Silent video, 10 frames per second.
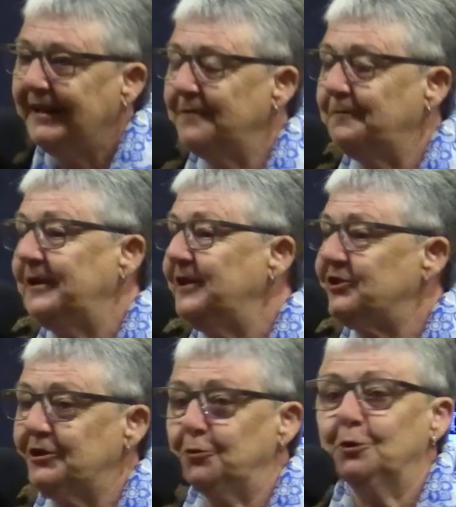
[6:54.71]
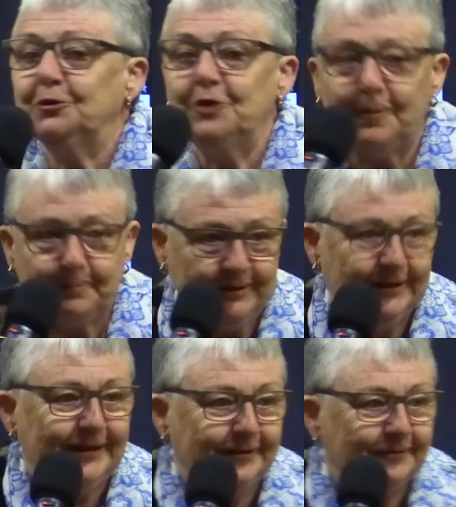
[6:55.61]
in Fiji, you would not
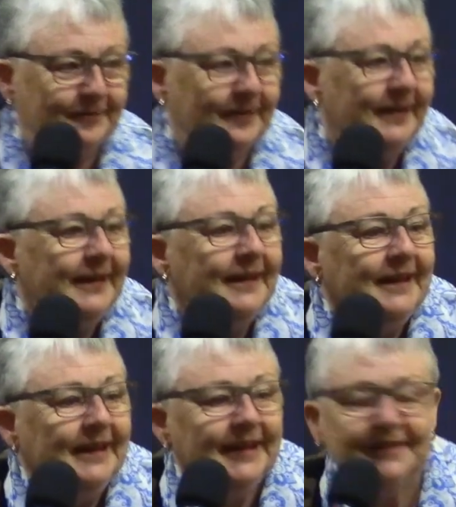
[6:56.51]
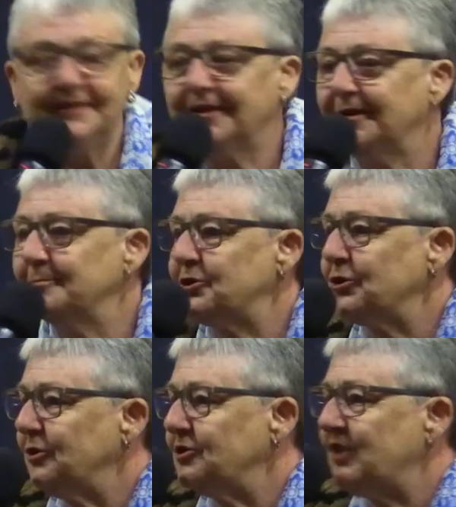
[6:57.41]
believe. And I'm
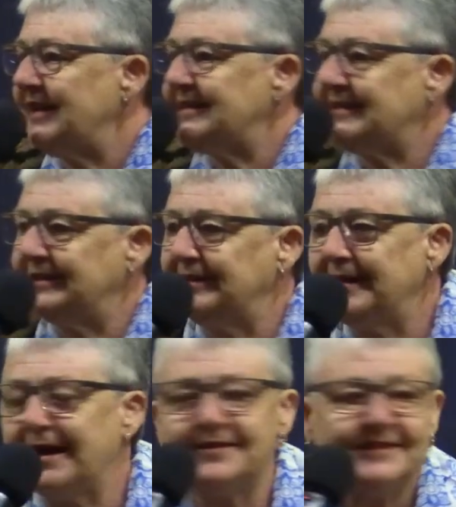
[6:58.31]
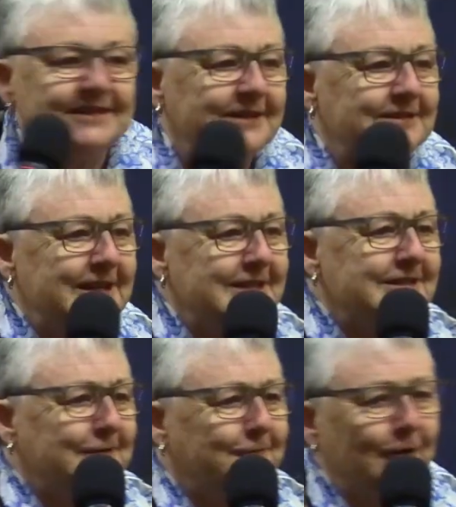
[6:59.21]
sure Jason and others can
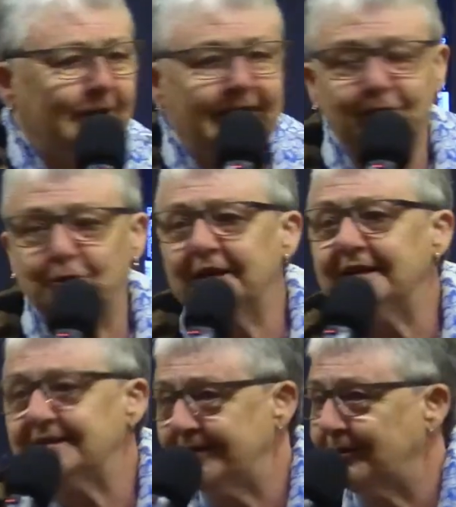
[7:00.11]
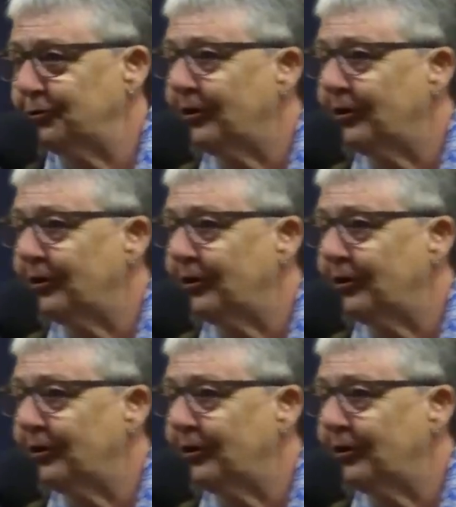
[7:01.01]
testify how crazy the